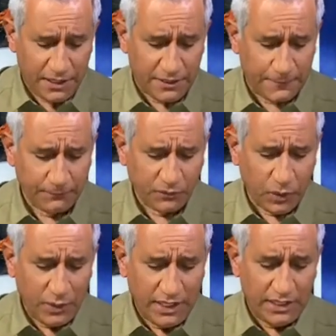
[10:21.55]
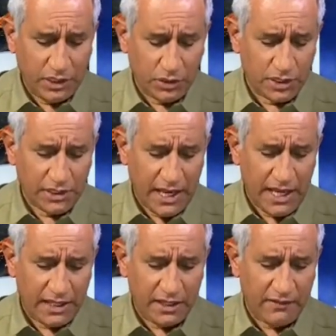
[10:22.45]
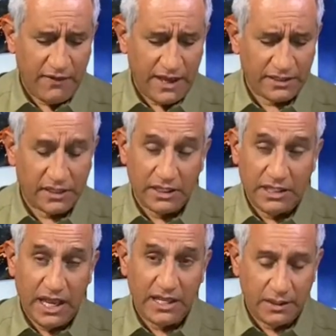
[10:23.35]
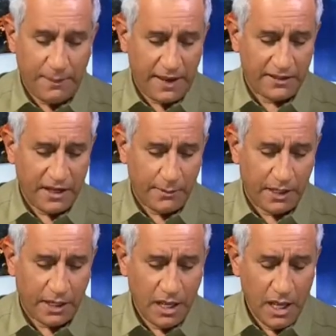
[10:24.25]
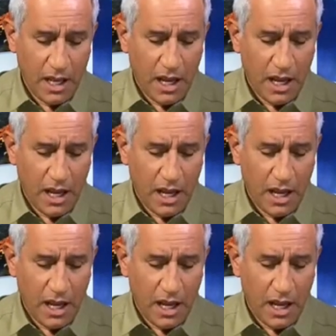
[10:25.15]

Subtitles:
because we need to use it to end the pandemic.